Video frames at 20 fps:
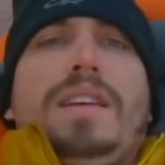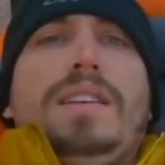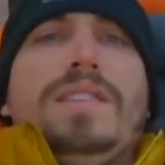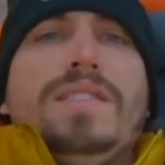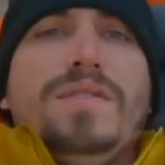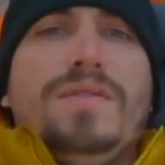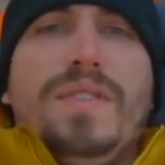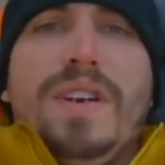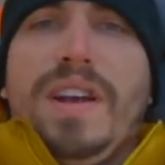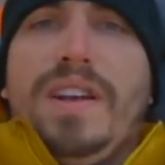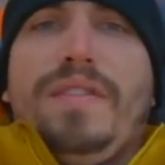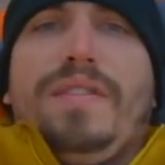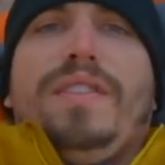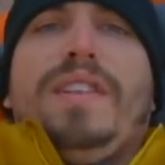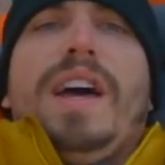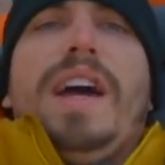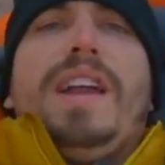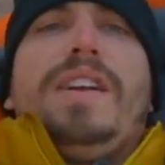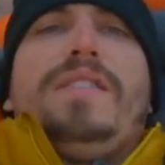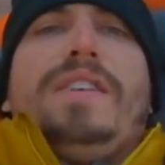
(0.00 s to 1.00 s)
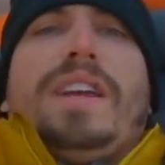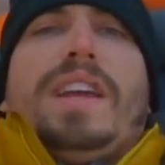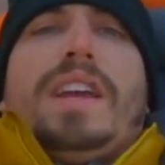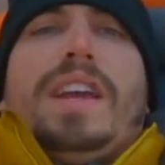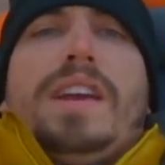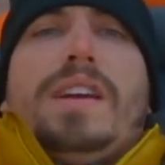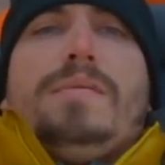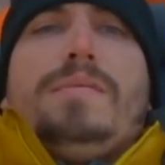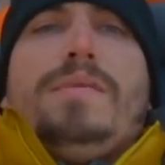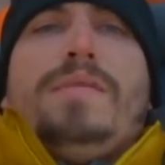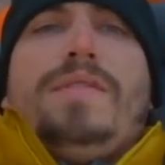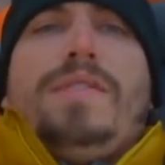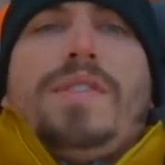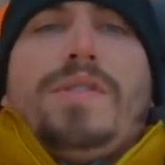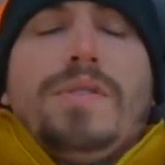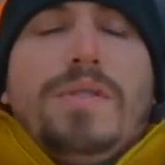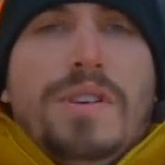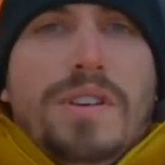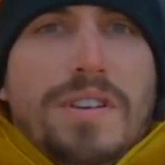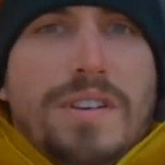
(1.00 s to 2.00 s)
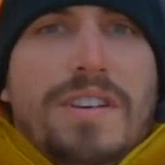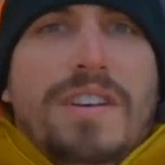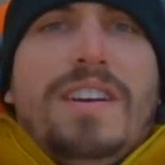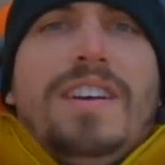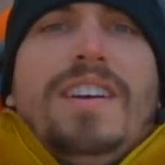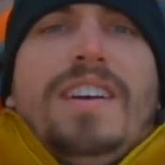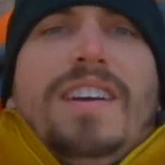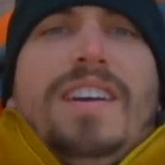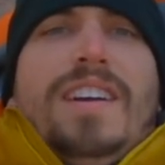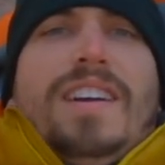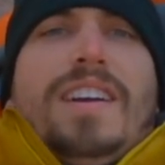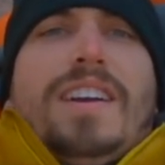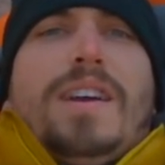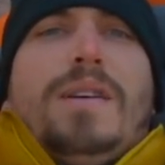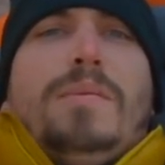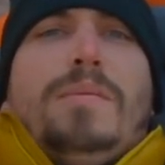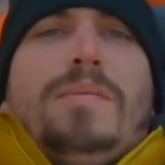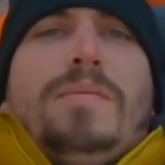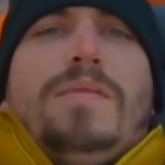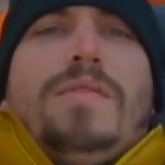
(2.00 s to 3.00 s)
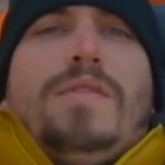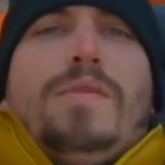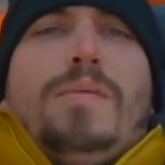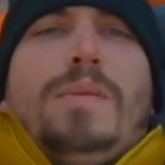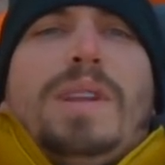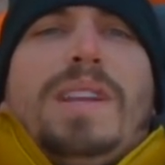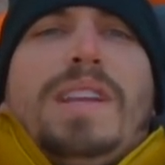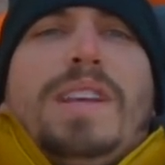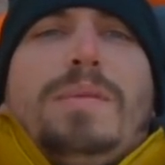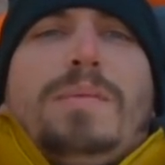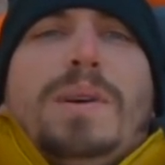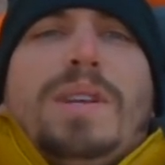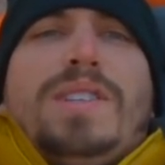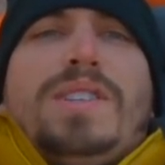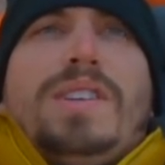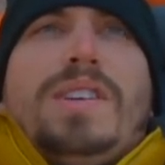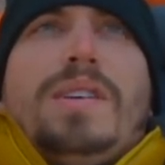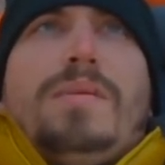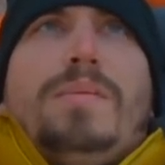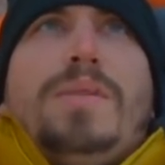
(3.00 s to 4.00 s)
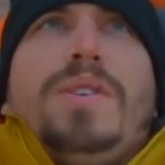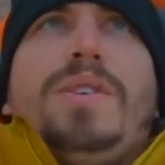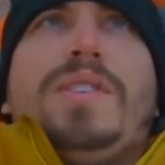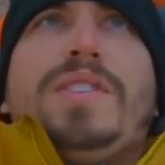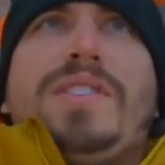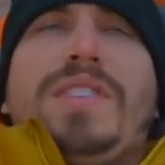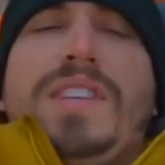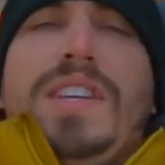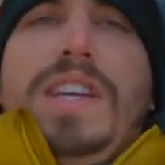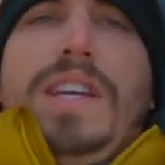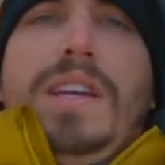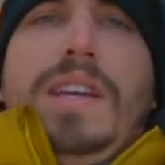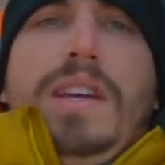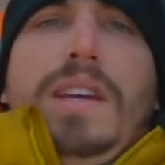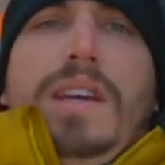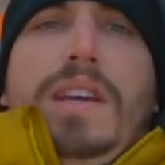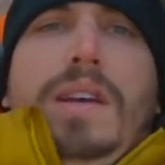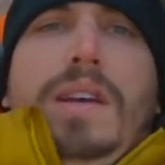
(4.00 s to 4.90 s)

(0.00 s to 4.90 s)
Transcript: It's a very flattering camera view here coming from beneath my chin, but you can see